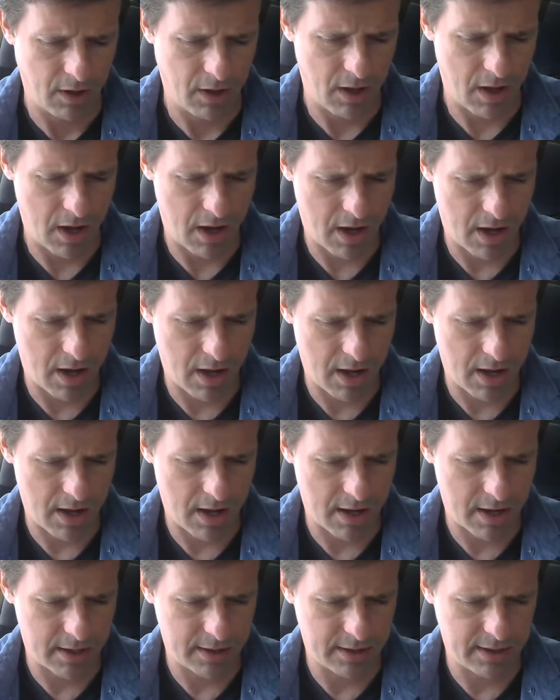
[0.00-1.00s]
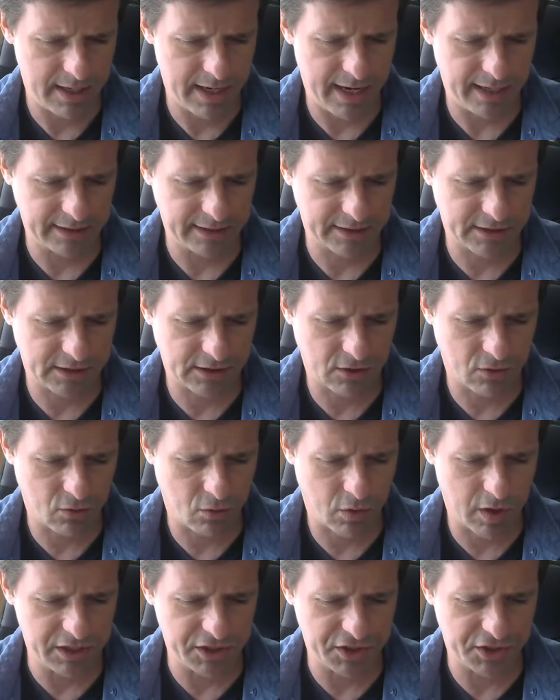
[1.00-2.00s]
Uh, next
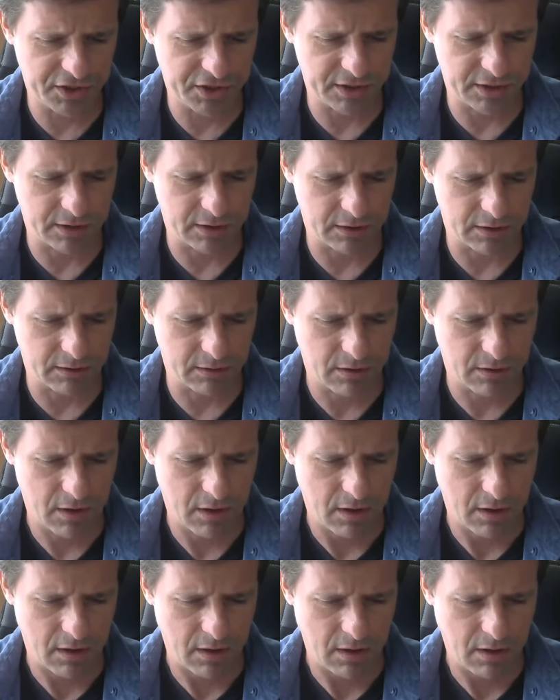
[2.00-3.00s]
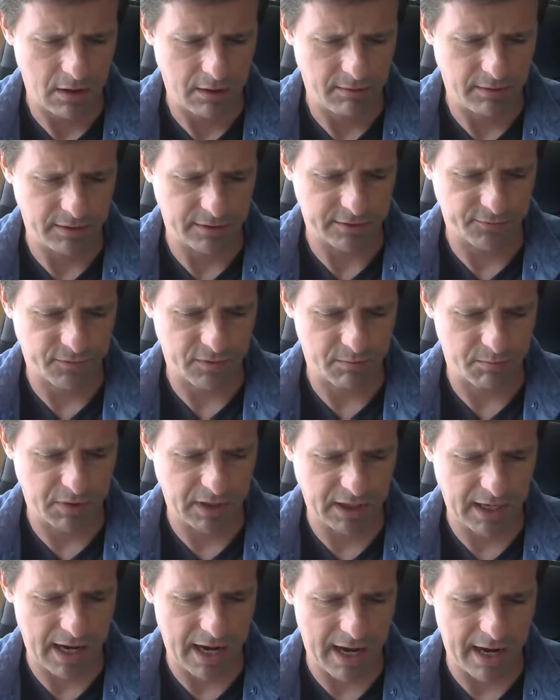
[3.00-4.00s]
question is from
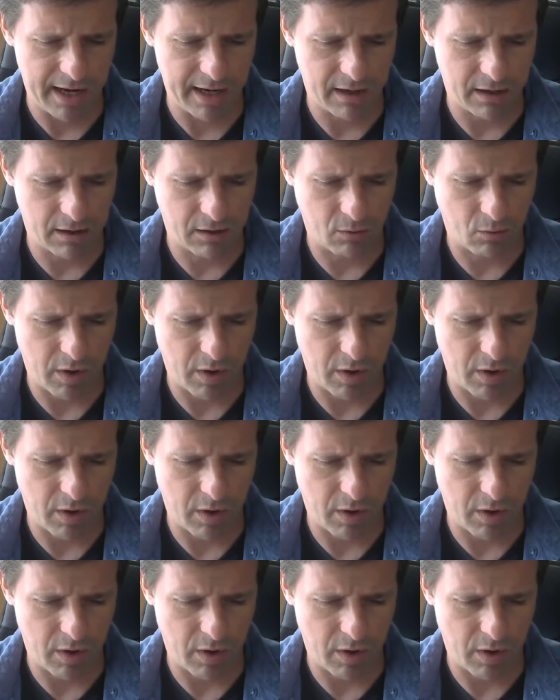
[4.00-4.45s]
Kyle.